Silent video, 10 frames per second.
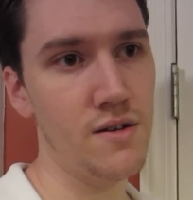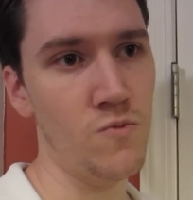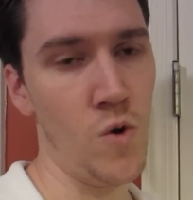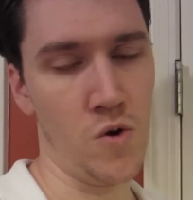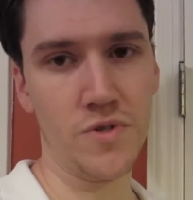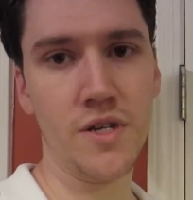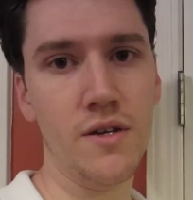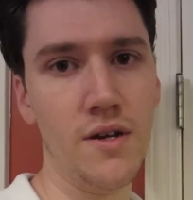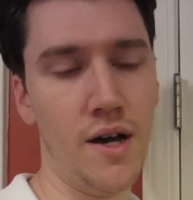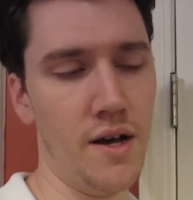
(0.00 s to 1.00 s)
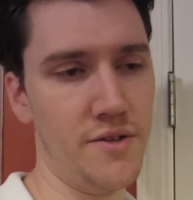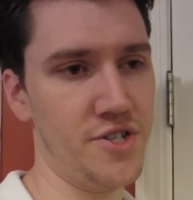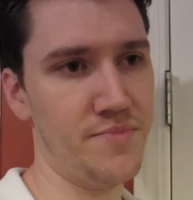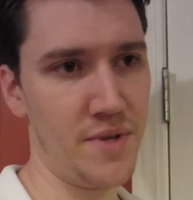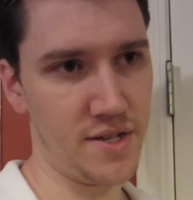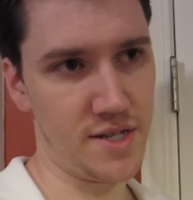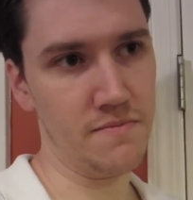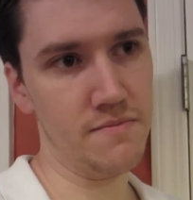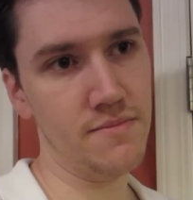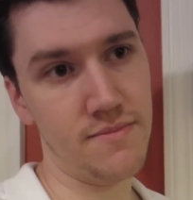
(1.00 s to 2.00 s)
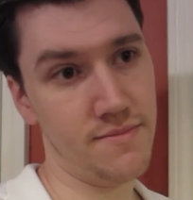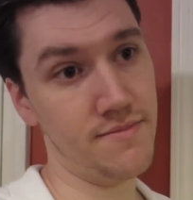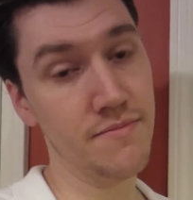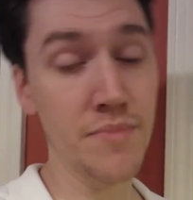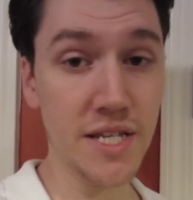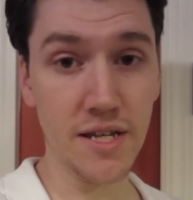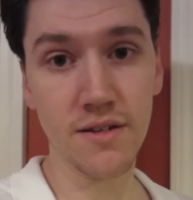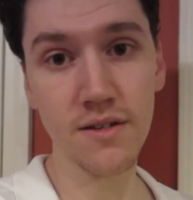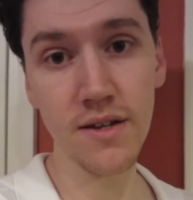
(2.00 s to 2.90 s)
won't, uh, just because I'm busy.